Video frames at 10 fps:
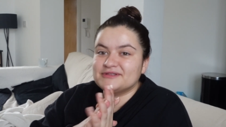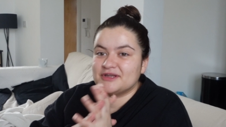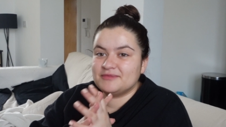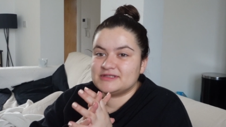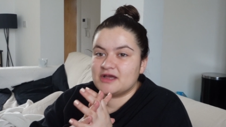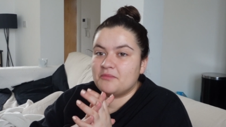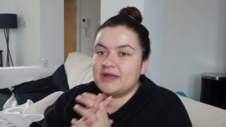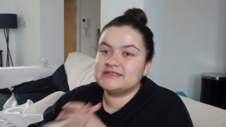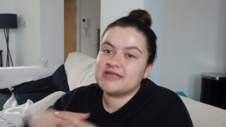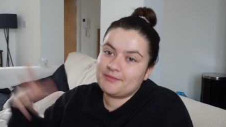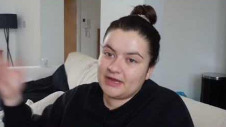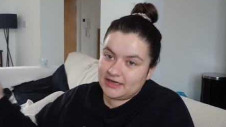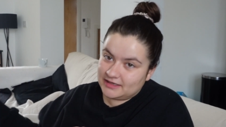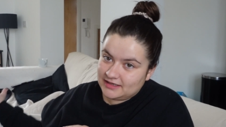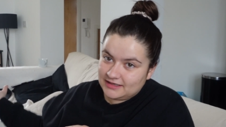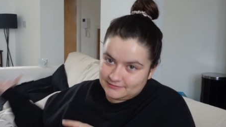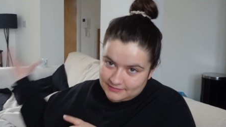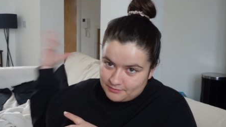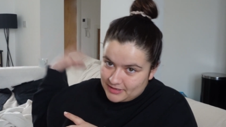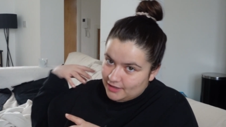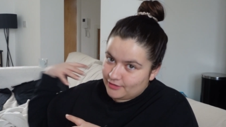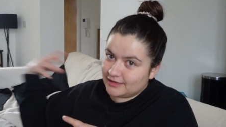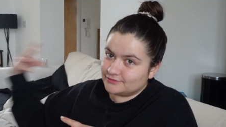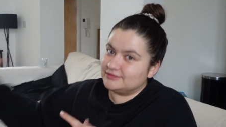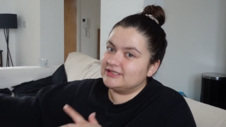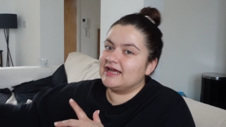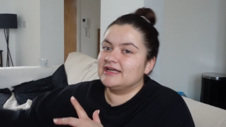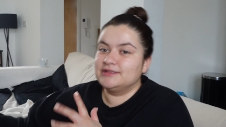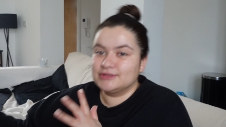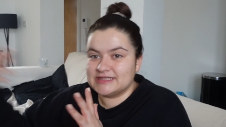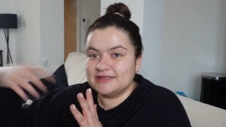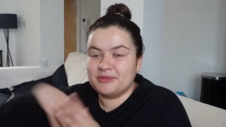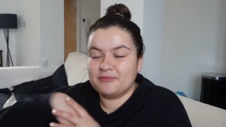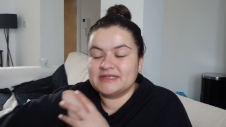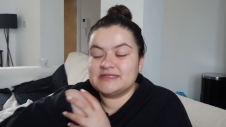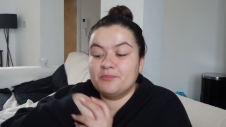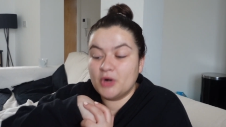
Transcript: It's going to be so messy. I mean, the background kind of looks a little bit messy,